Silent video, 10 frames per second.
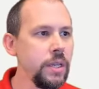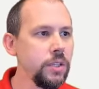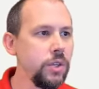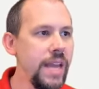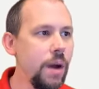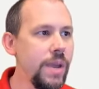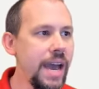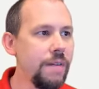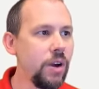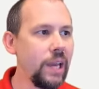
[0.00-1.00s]
So now we
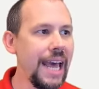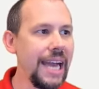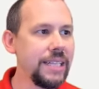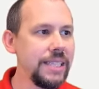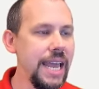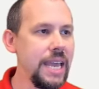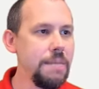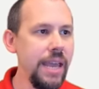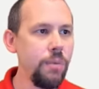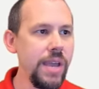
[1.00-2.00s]
have our last name
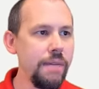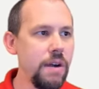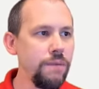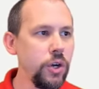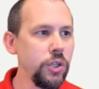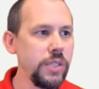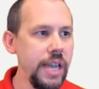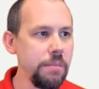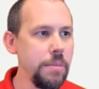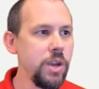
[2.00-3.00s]
and we have our first
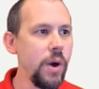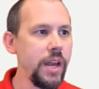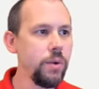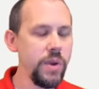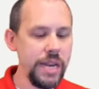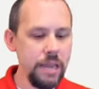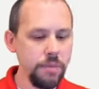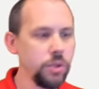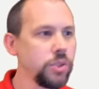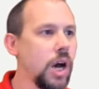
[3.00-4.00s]
name. Let me go ahead and rename
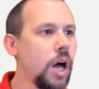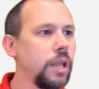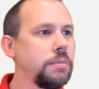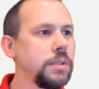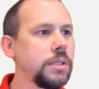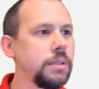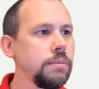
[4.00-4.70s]
those columns.